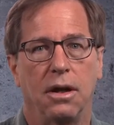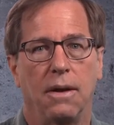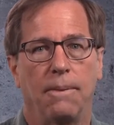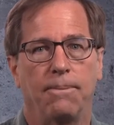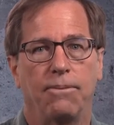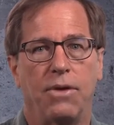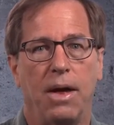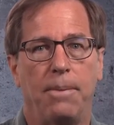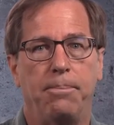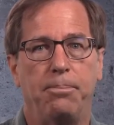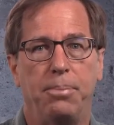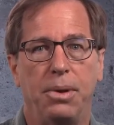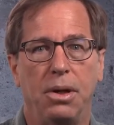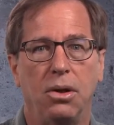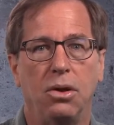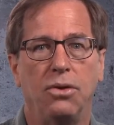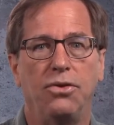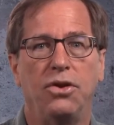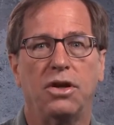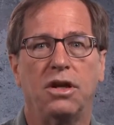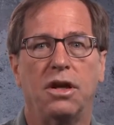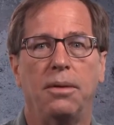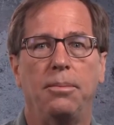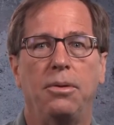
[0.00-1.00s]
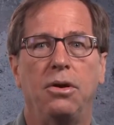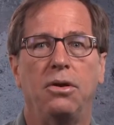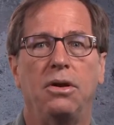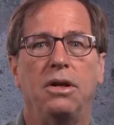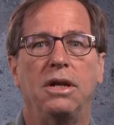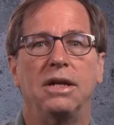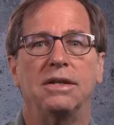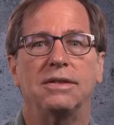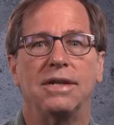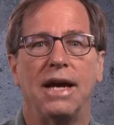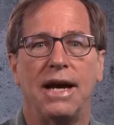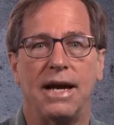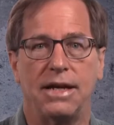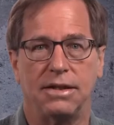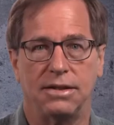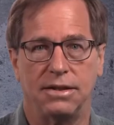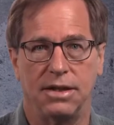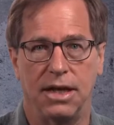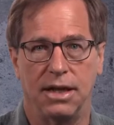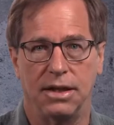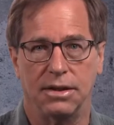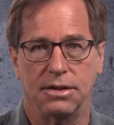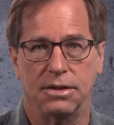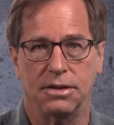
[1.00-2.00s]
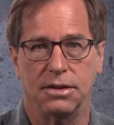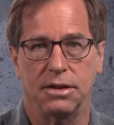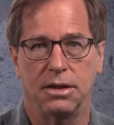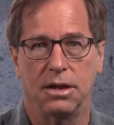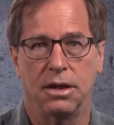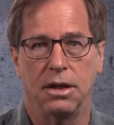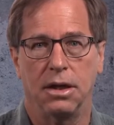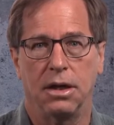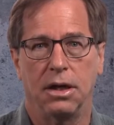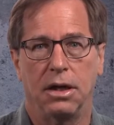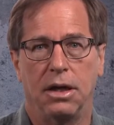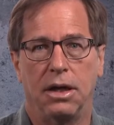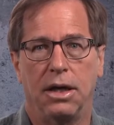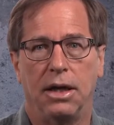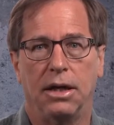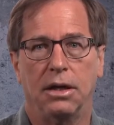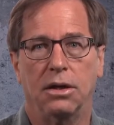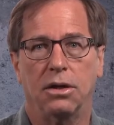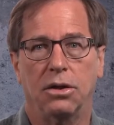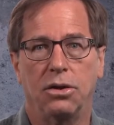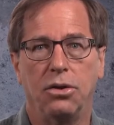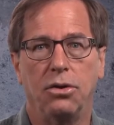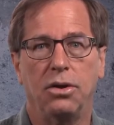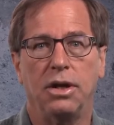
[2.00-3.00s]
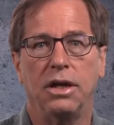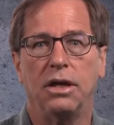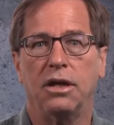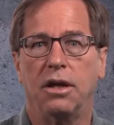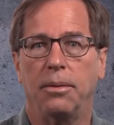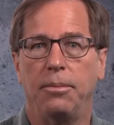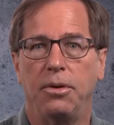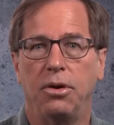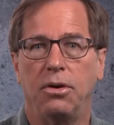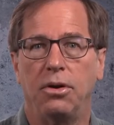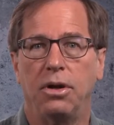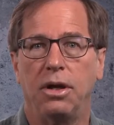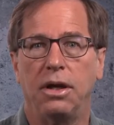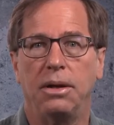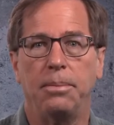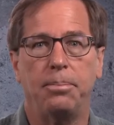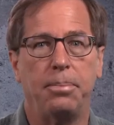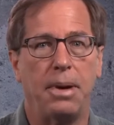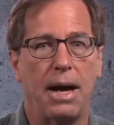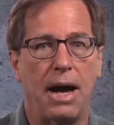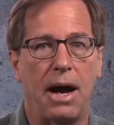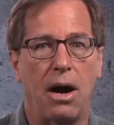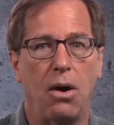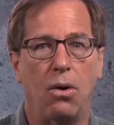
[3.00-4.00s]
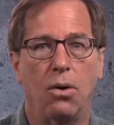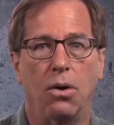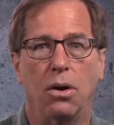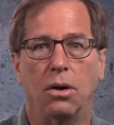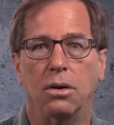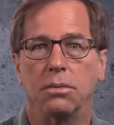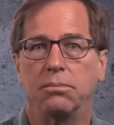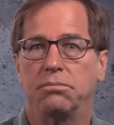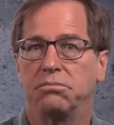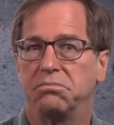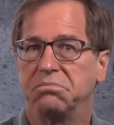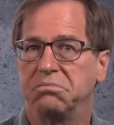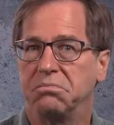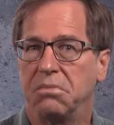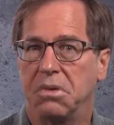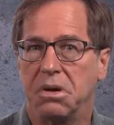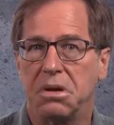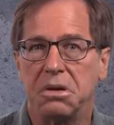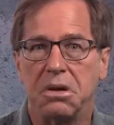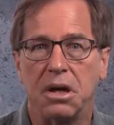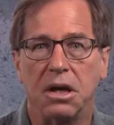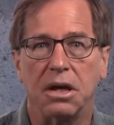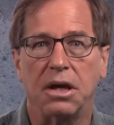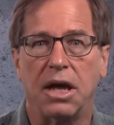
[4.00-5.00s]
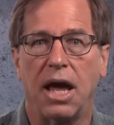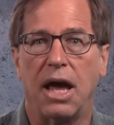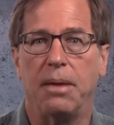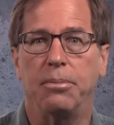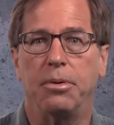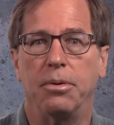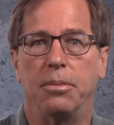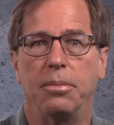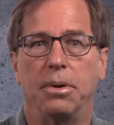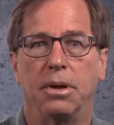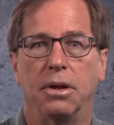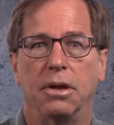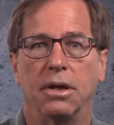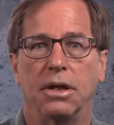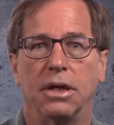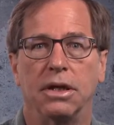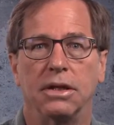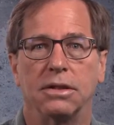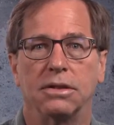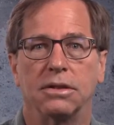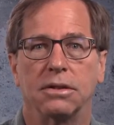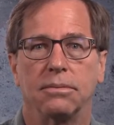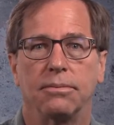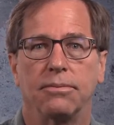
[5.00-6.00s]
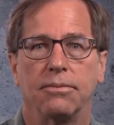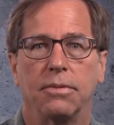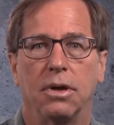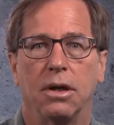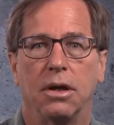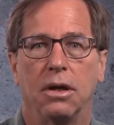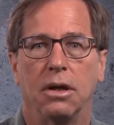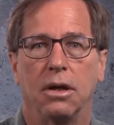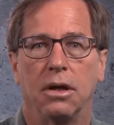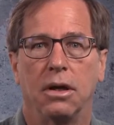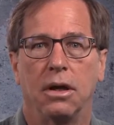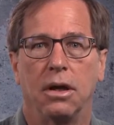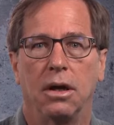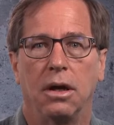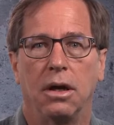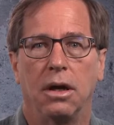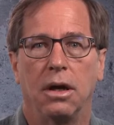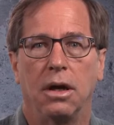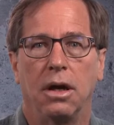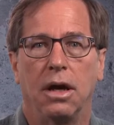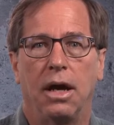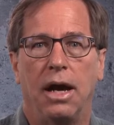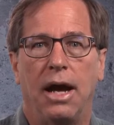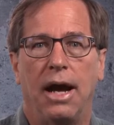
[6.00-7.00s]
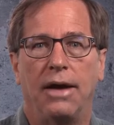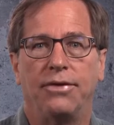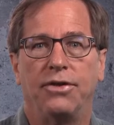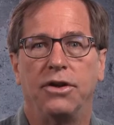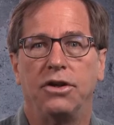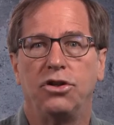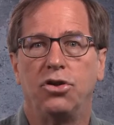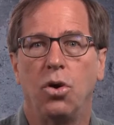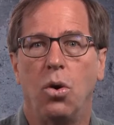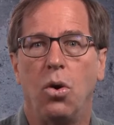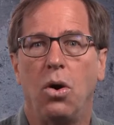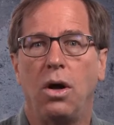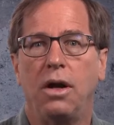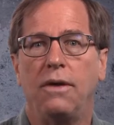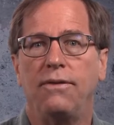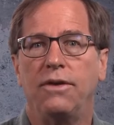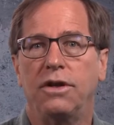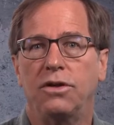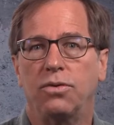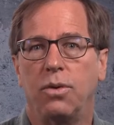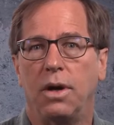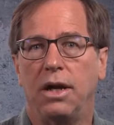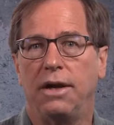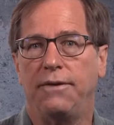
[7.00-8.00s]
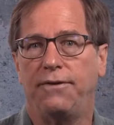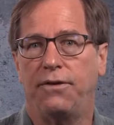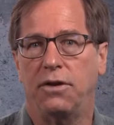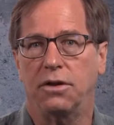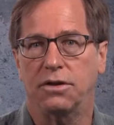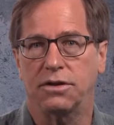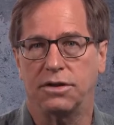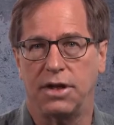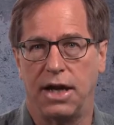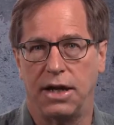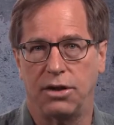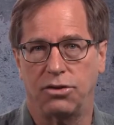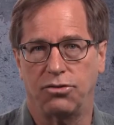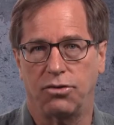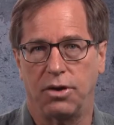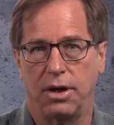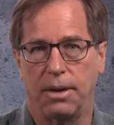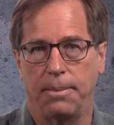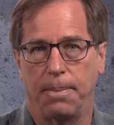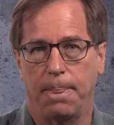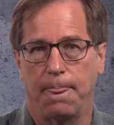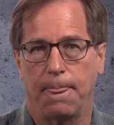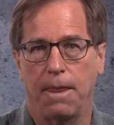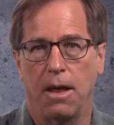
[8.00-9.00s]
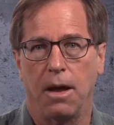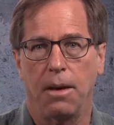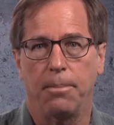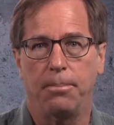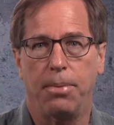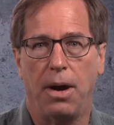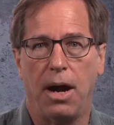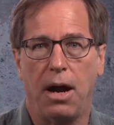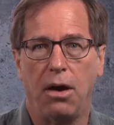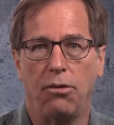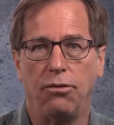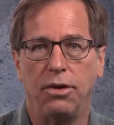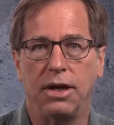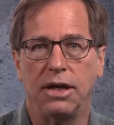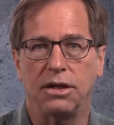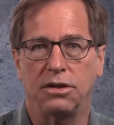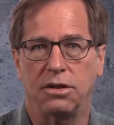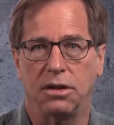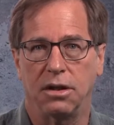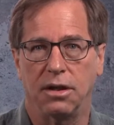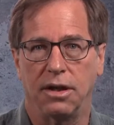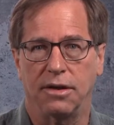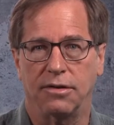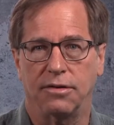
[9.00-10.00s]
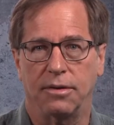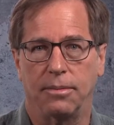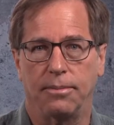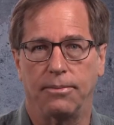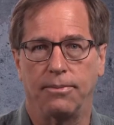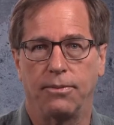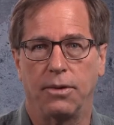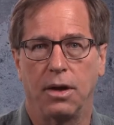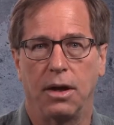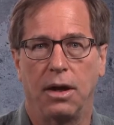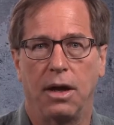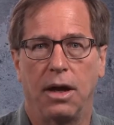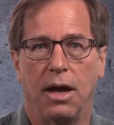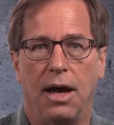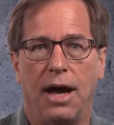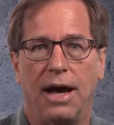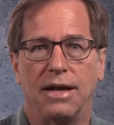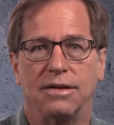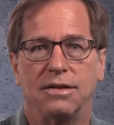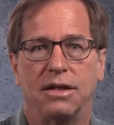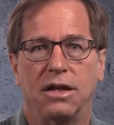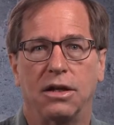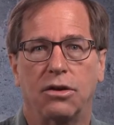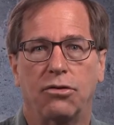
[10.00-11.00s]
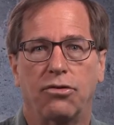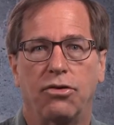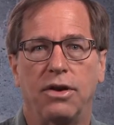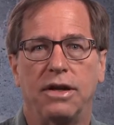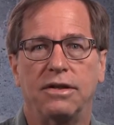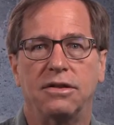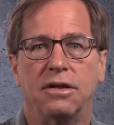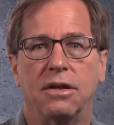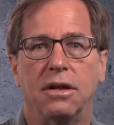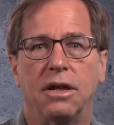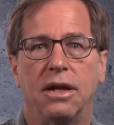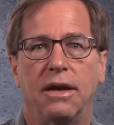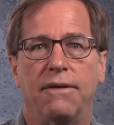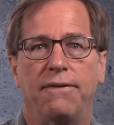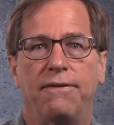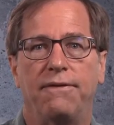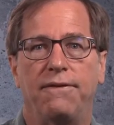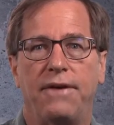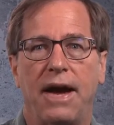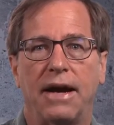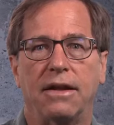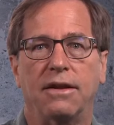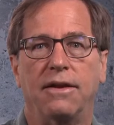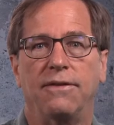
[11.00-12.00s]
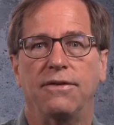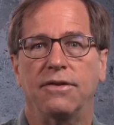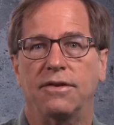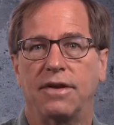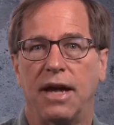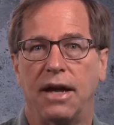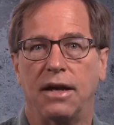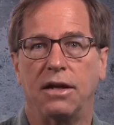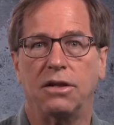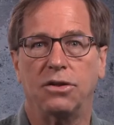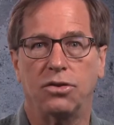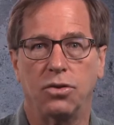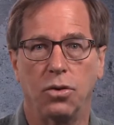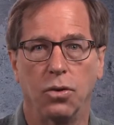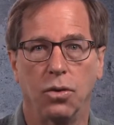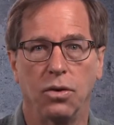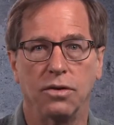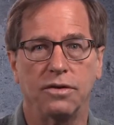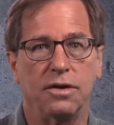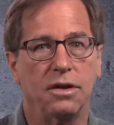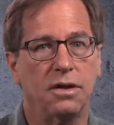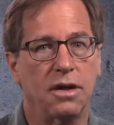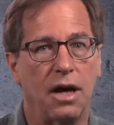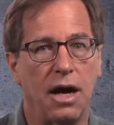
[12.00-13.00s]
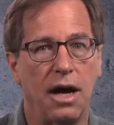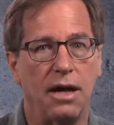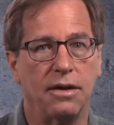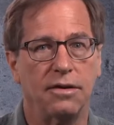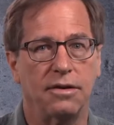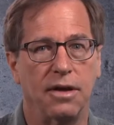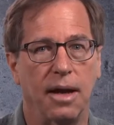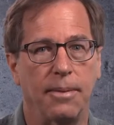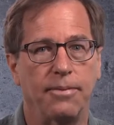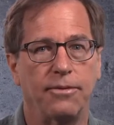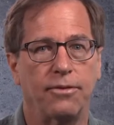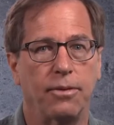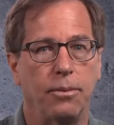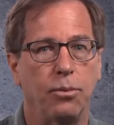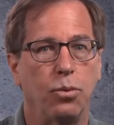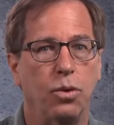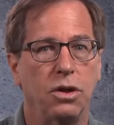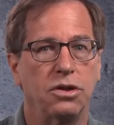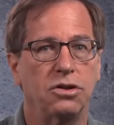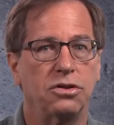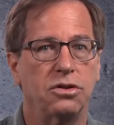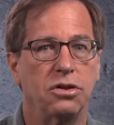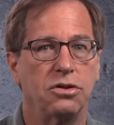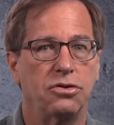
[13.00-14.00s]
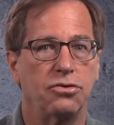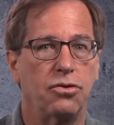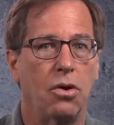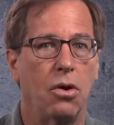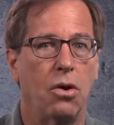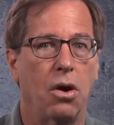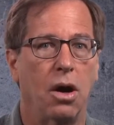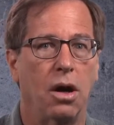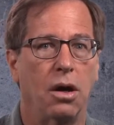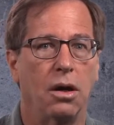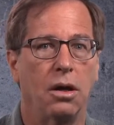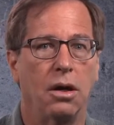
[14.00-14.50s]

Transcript: that build the community's assets, including community power and capabilities. At the dawn of the 21st century, bioregionalism has an increasingly effective set of tools and concepts from which to draw,